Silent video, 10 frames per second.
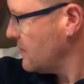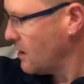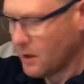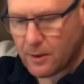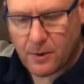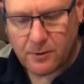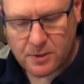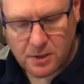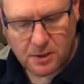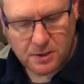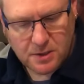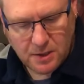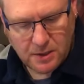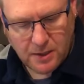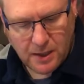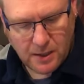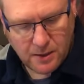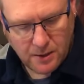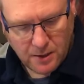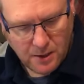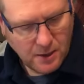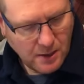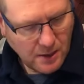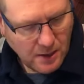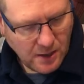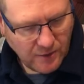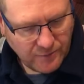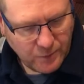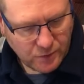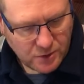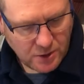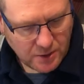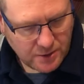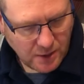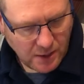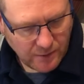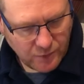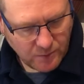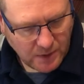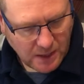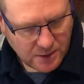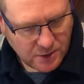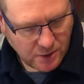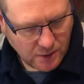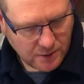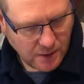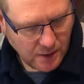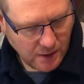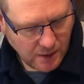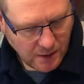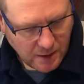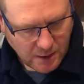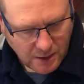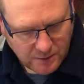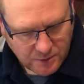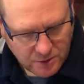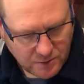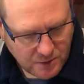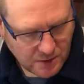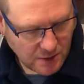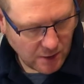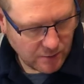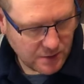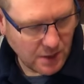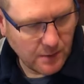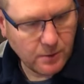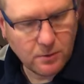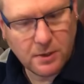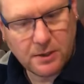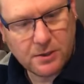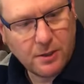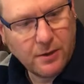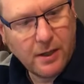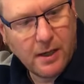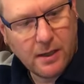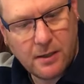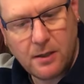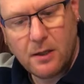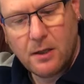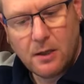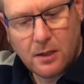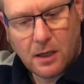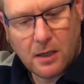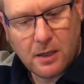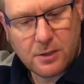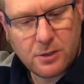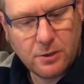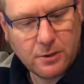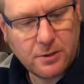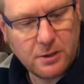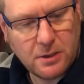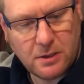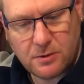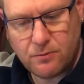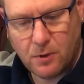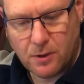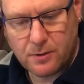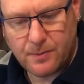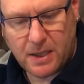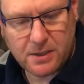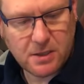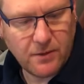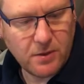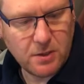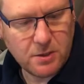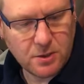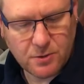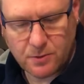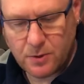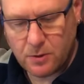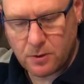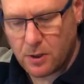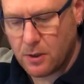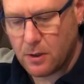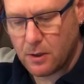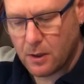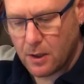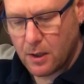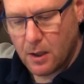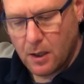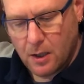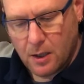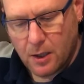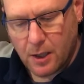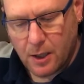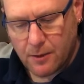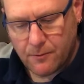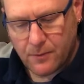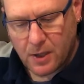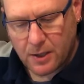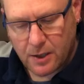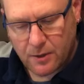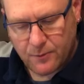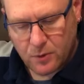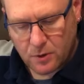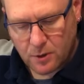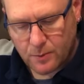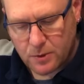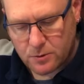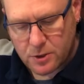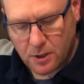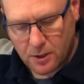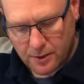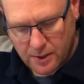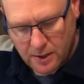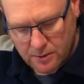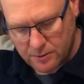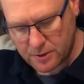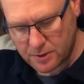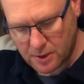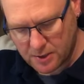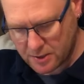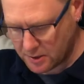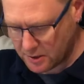Obviously you can see there I've put the shot on, put my last shot, and just so time the uplinks on there. That last shot is what, about 7 inches from the hook, and then I've put a little bulk shot on there, which is nice and